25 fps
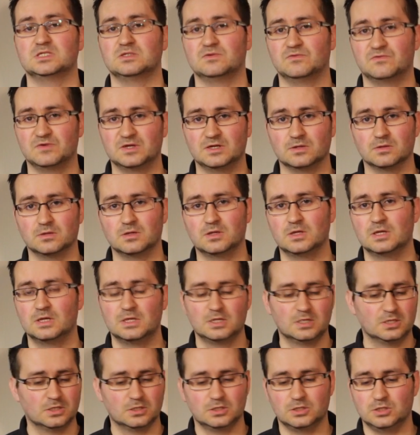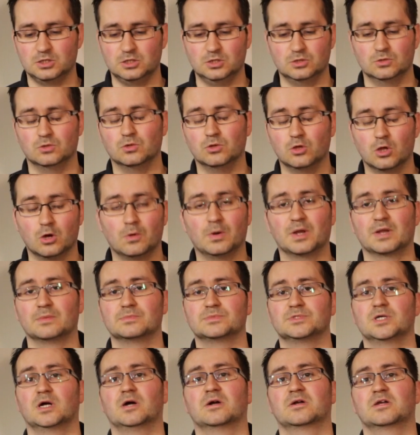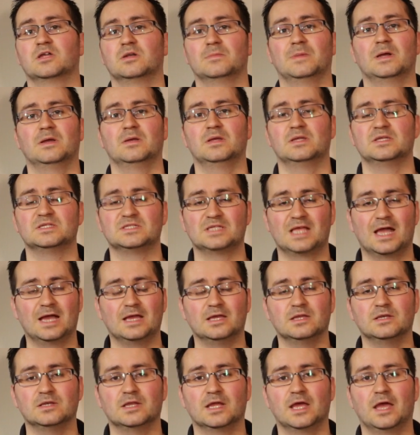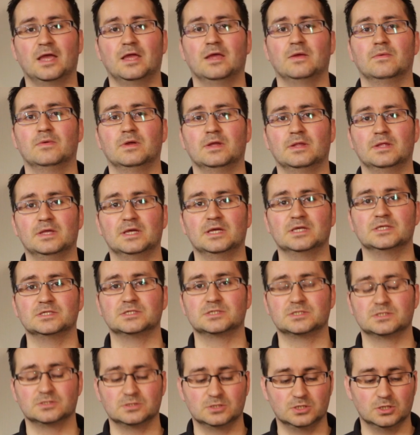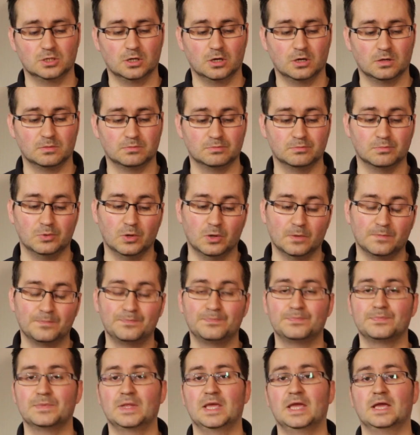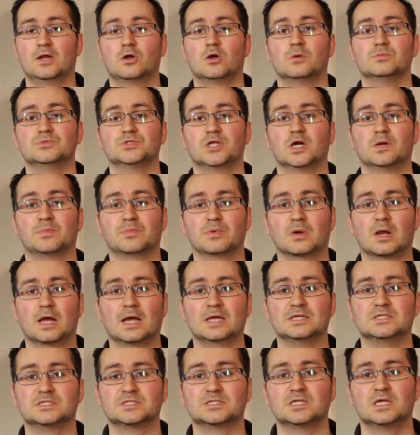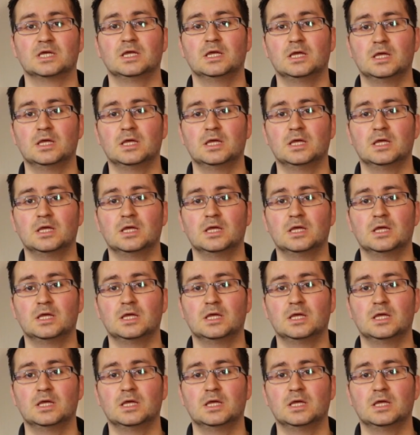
You'll know what I'm talking about. It's night and day, it really is, you know, but it comes at a price.